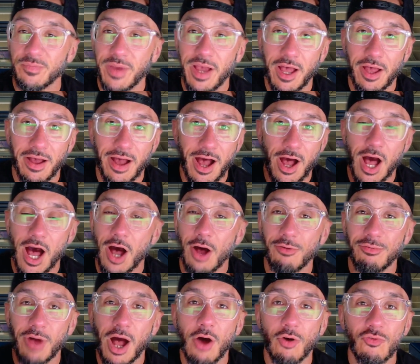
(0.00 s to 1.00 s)

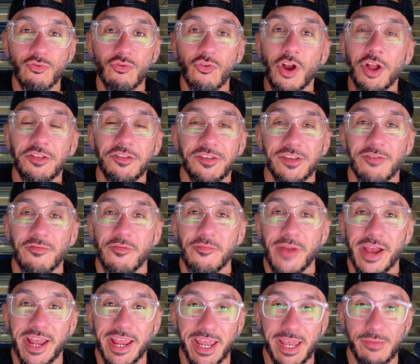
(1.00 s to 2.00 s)
I'll run some of
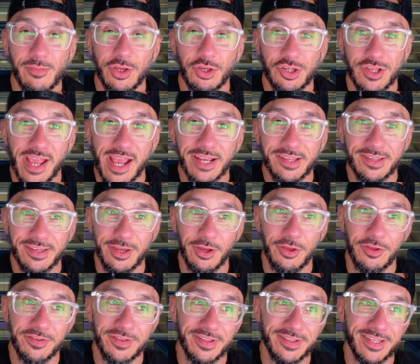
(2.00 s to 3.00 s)
my image stack
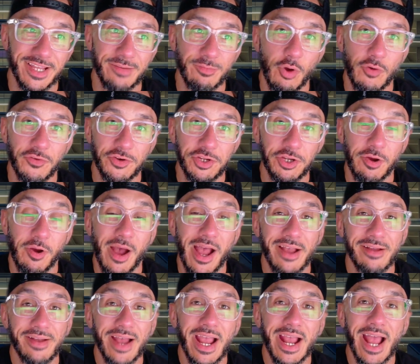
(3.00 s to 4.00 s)
skills and send them over to you.
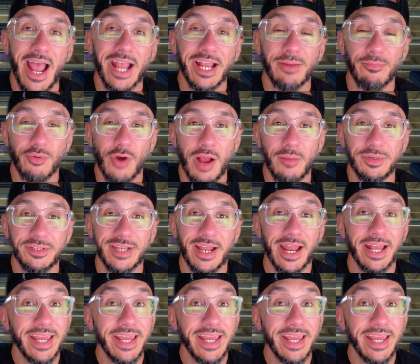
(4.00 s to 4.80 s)
I can promise that.